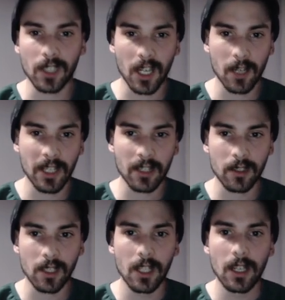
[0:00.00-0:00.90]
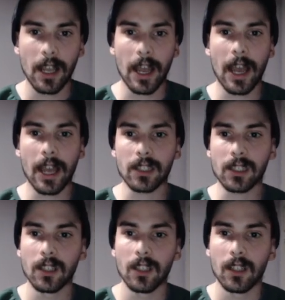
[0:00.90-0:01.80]
tournament,
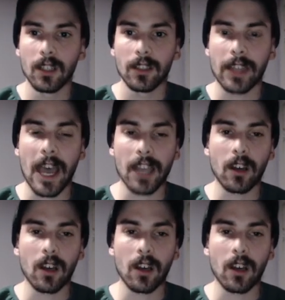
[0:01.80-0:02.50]
as that